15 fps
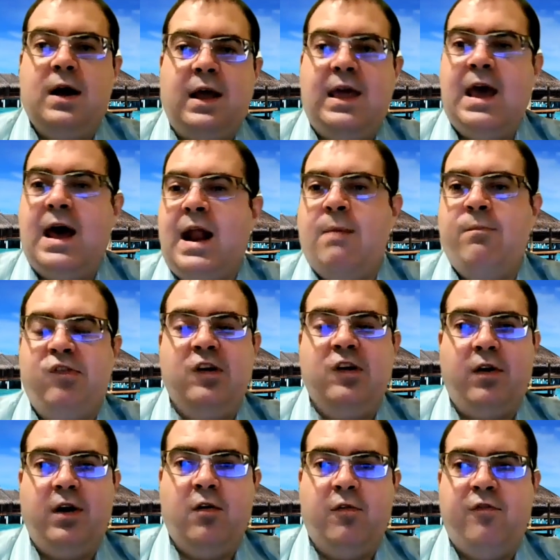again, I'm
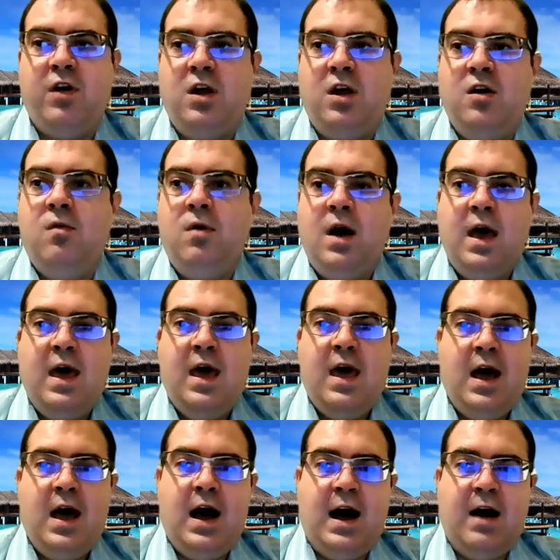still here for you
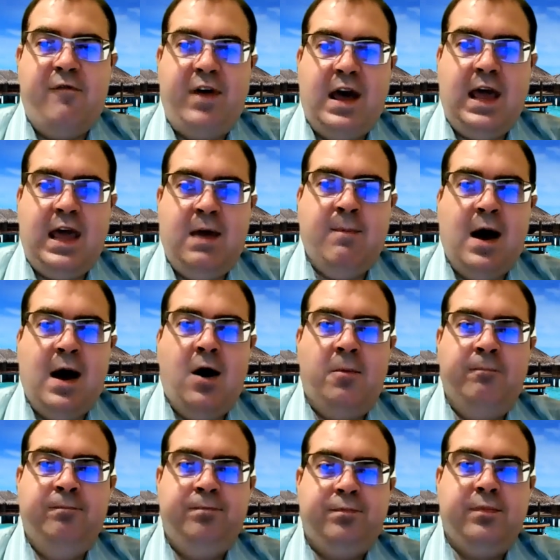via
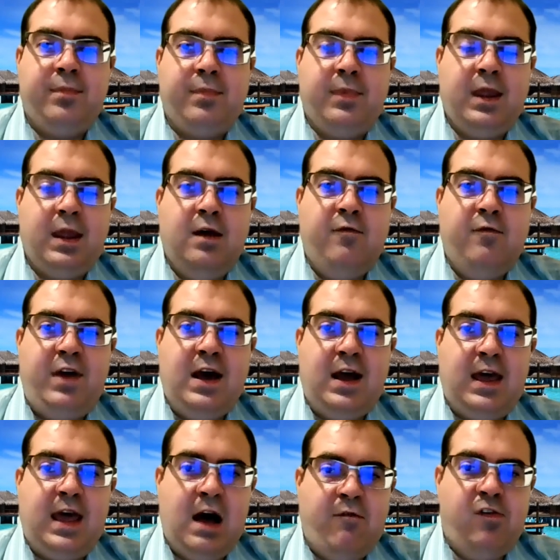email, via
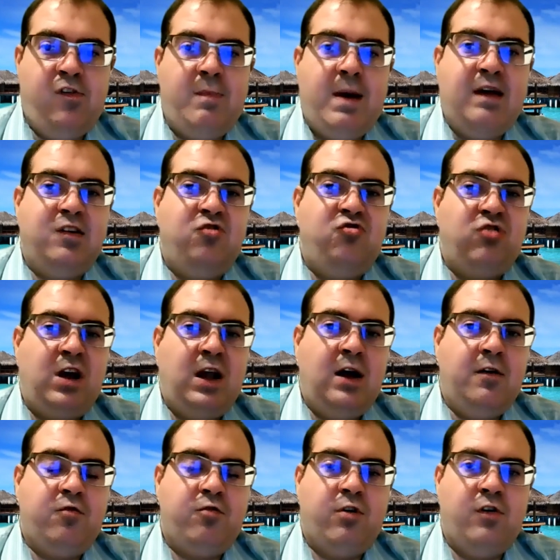Canvas messaging, and
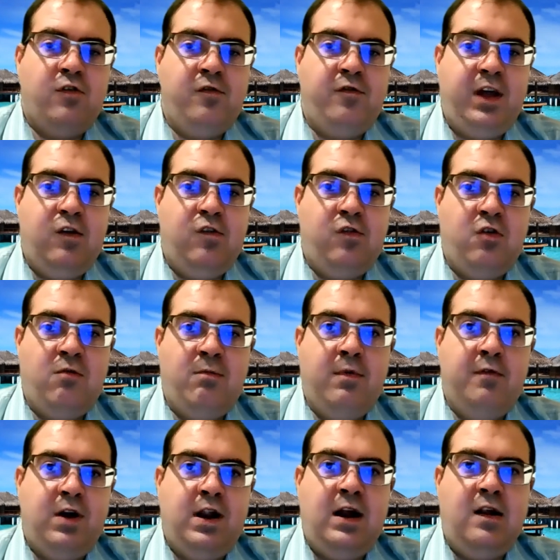of course via Zoom if
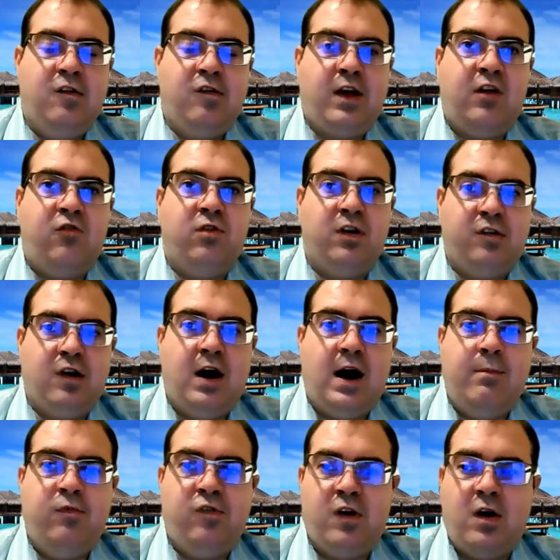we need to schedule a
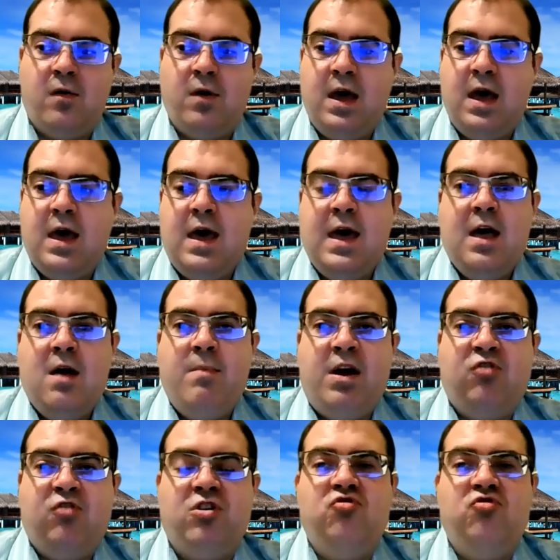time. So
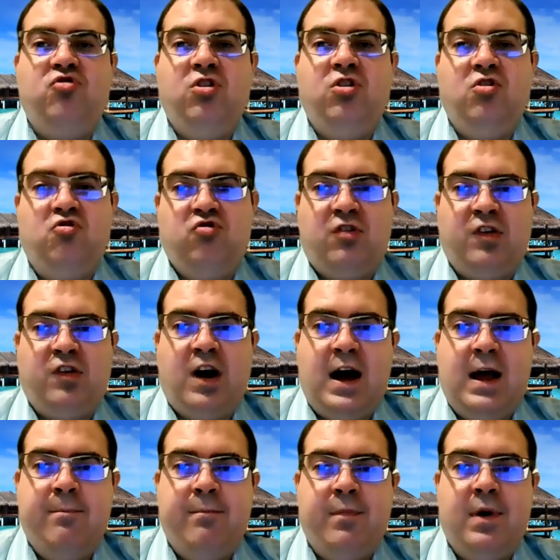make sure that you use your
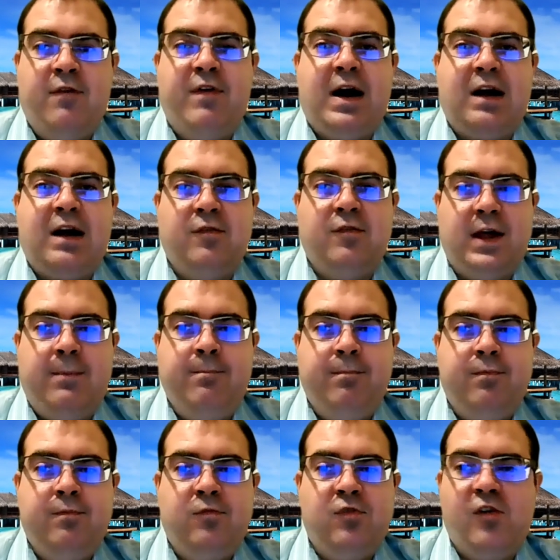time effectively.
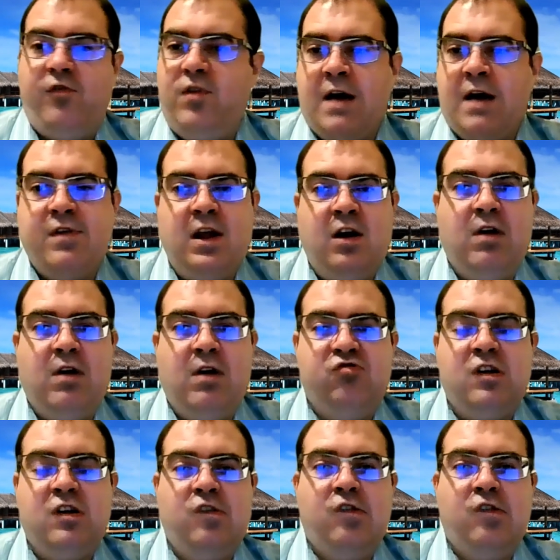So if you have any
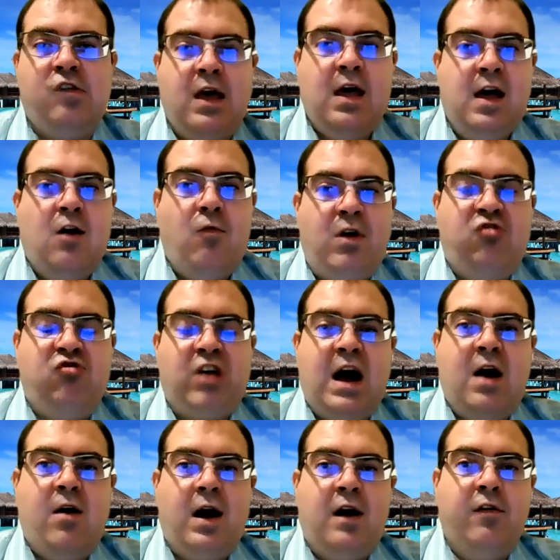questions, reach
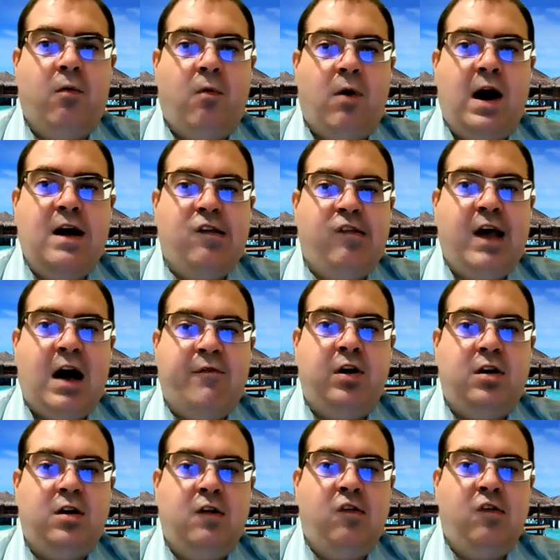out. Otherwise, have a
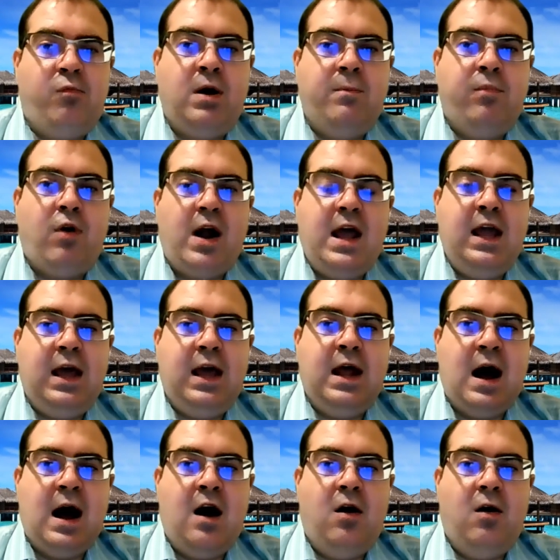good spring break,
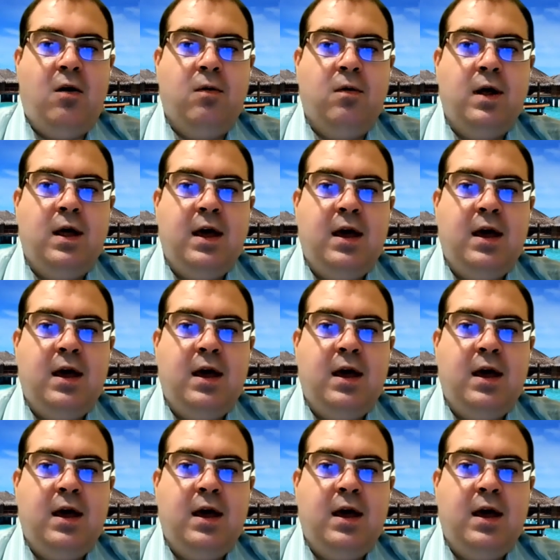and I'll